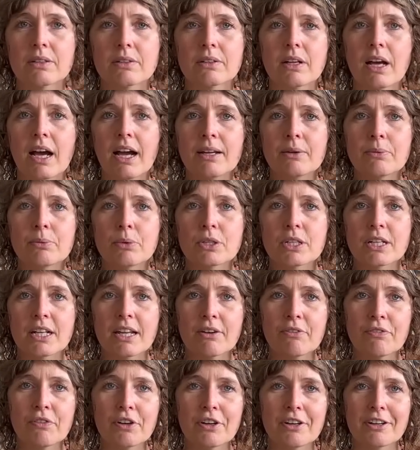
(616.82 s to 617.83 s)
I would
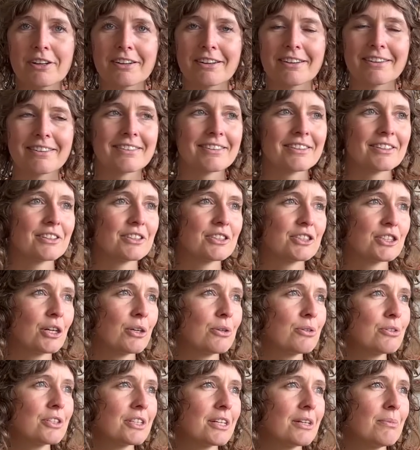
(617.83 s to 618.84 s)
never
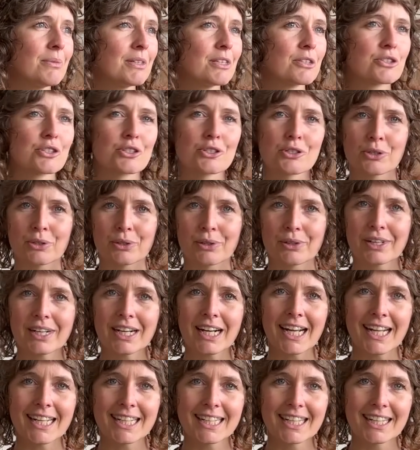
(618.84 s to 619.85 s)
chose them in store,
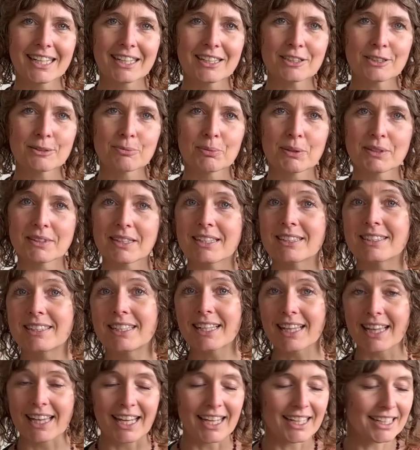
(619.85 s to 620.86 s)
I guess, but I
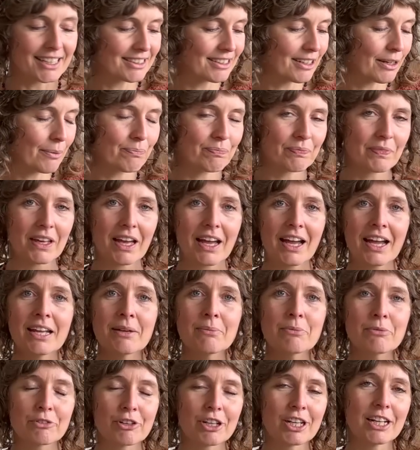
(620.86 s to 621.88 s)
did like them.
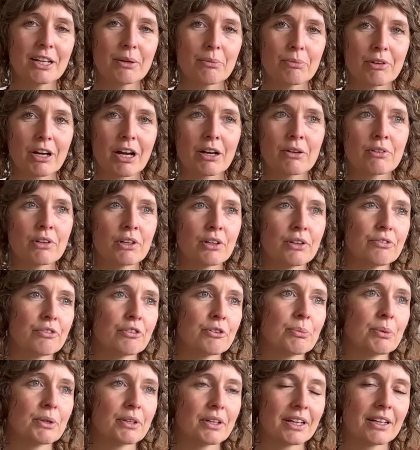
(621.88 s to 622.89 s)
I'm really a brown
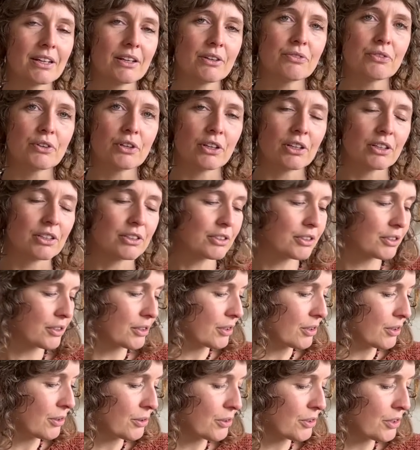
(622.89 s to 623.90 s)
lover, but I love colors
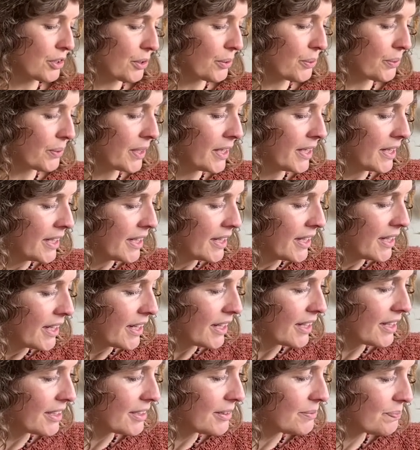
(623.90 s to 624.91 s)
also.
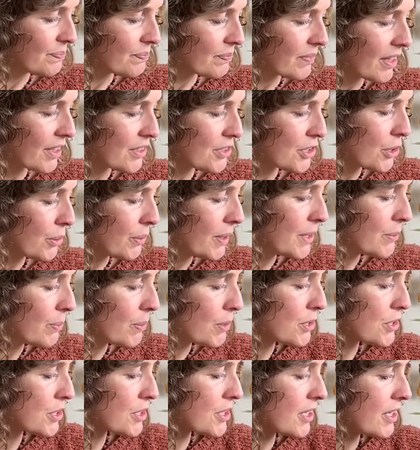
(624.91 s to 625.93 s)
So it
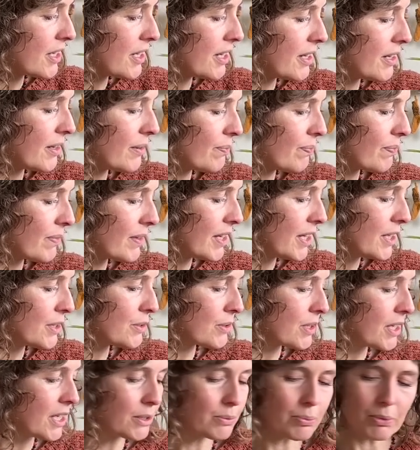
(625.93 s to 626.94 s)

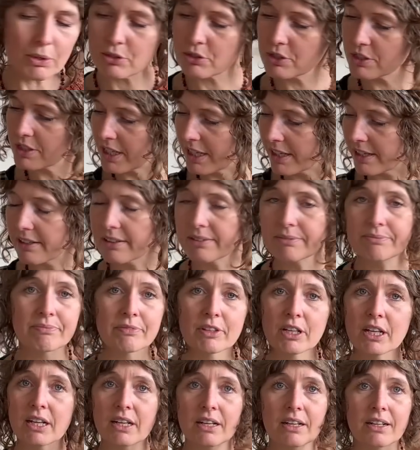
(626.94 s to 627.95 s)
was there
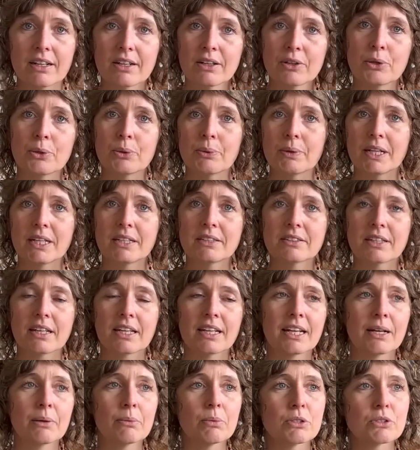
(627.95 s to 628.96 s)
always,
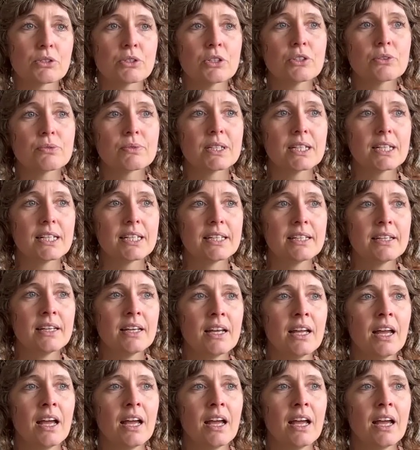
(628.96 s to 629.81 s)
and I was not really.